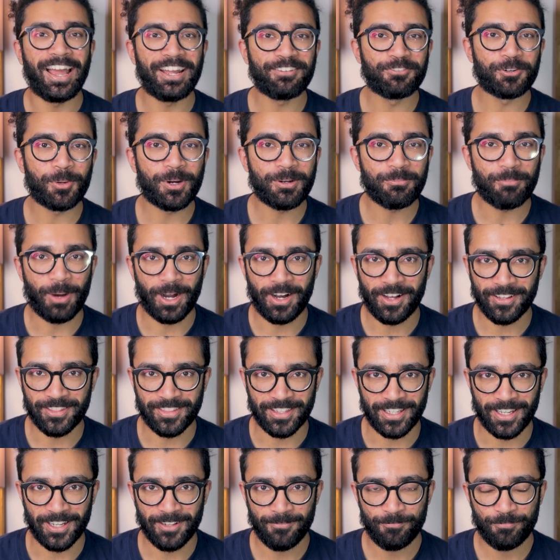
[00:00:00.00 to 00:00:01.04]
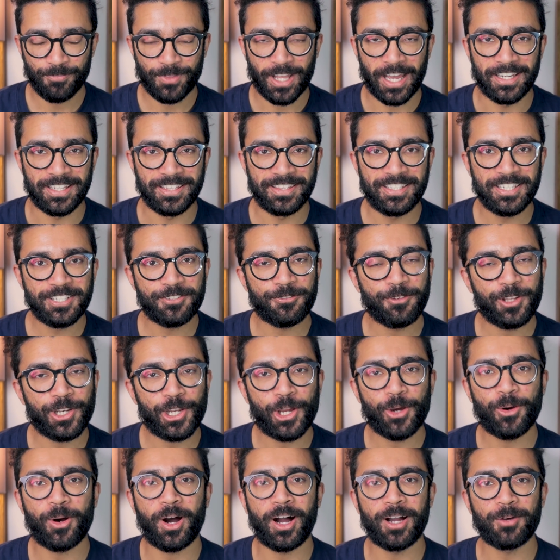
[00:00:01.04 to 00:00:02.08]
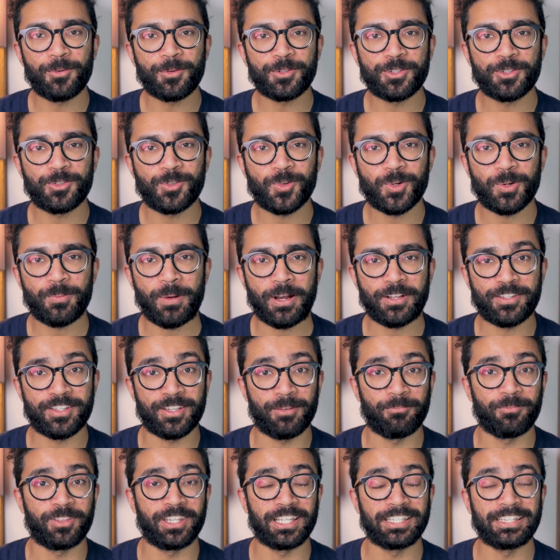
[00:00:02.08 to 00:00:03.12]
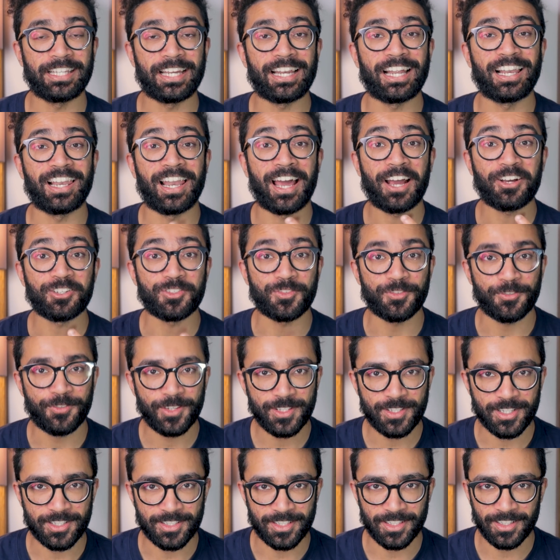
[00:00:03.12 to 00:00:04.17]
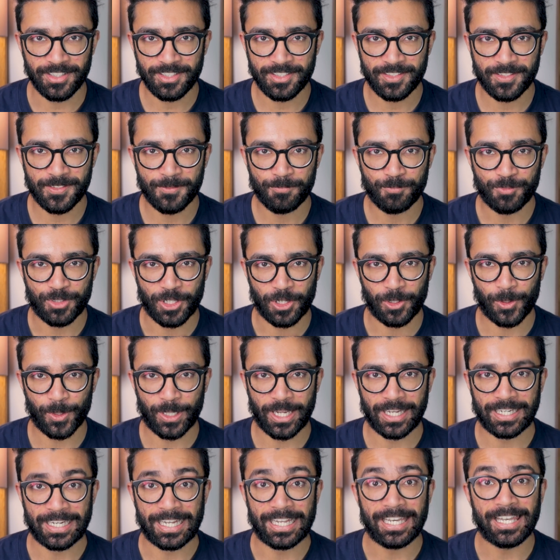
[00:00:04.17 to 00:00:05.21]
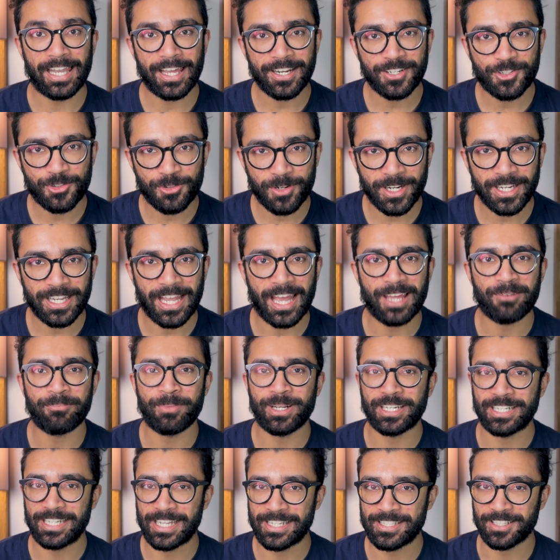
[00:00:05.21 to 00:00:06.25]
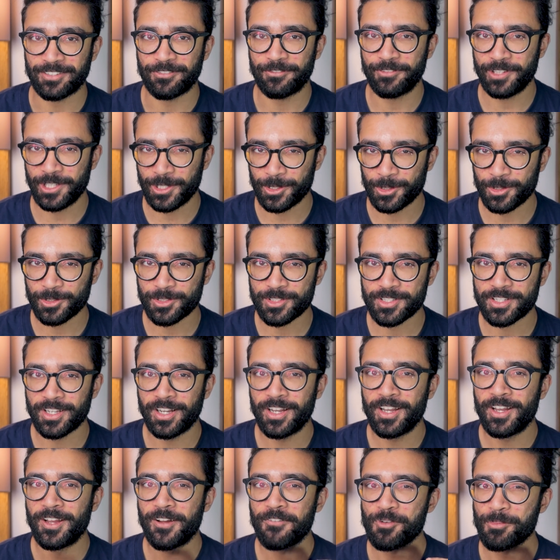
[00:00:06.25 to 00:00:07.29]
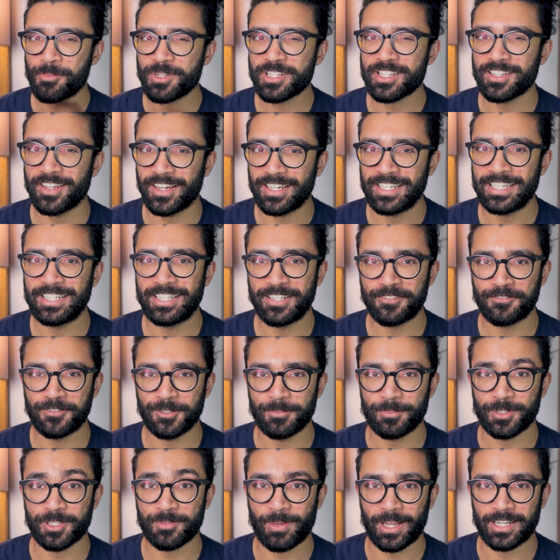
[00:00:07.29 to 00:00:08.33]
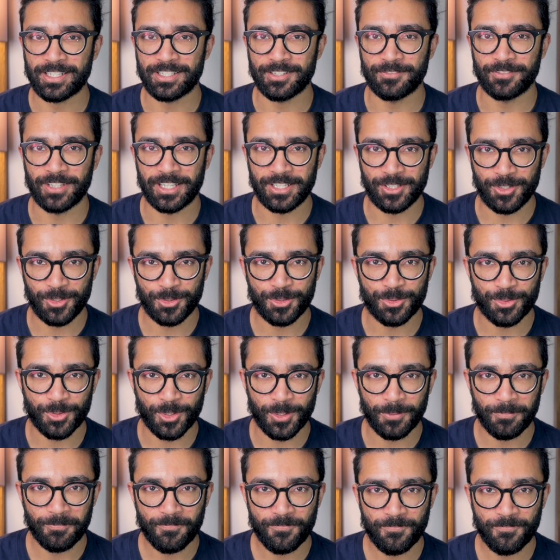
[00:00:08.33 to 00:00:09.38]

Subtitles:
Hey everyone, Parth here, and in this video I want to talk about something that allows physicists to look at electric and magnetic fields from a slightly different perspective than usual.